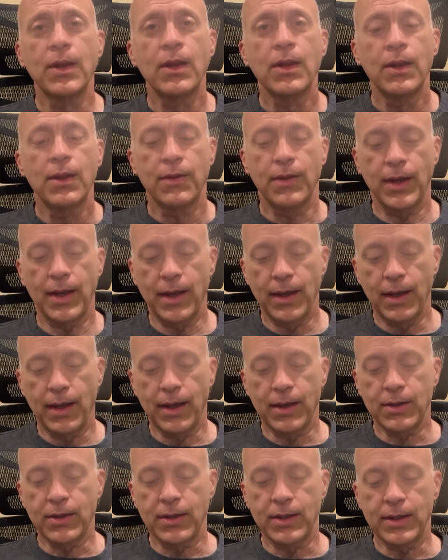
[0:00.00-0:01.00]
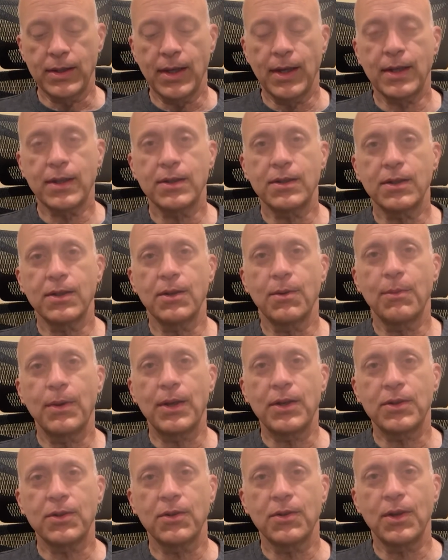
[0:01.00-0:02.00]
they actually texted to make
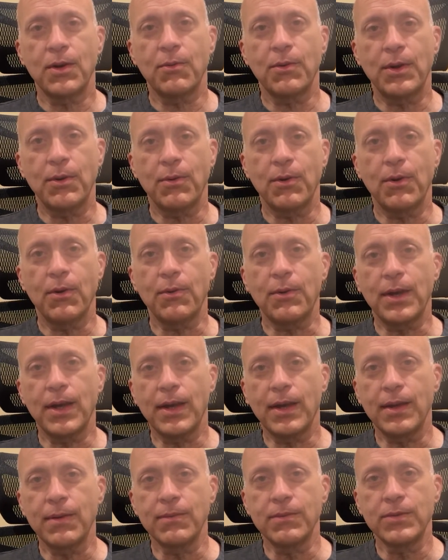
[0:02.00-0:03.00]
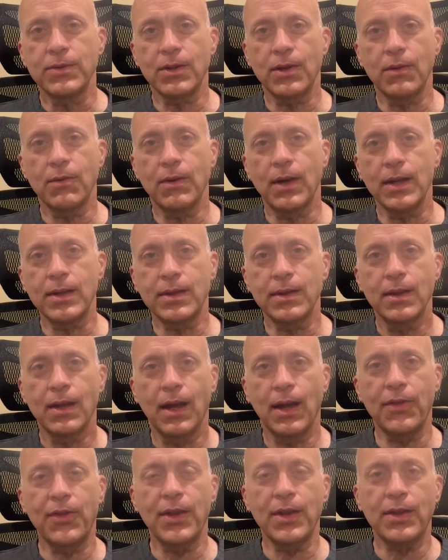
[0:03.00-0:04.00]
sure that we were okay. So I
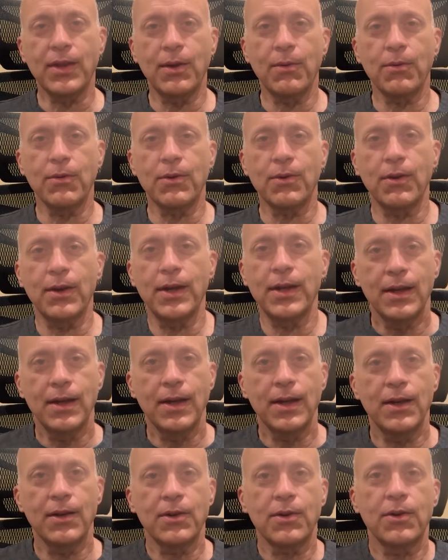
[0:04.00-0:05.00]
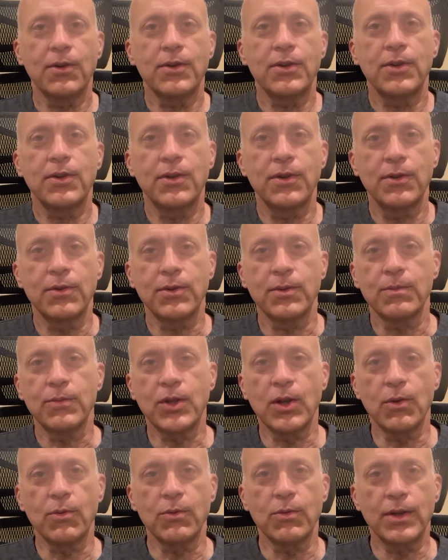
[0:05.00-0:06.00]
think they were great, and I'd encourage you to use them.
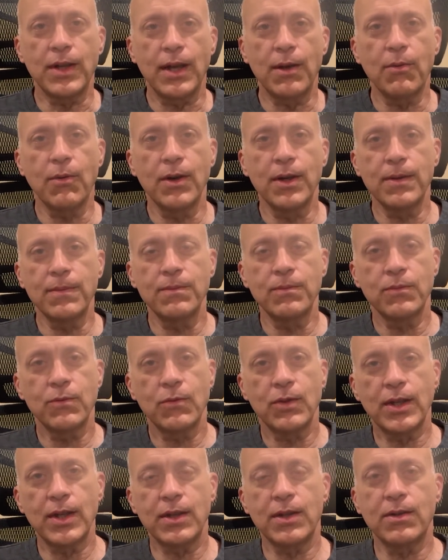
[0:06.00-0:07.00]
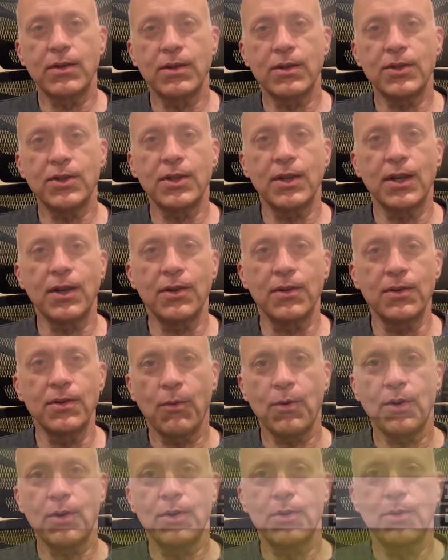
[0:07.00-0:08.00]
So day 1, get to the shuttle. We're going to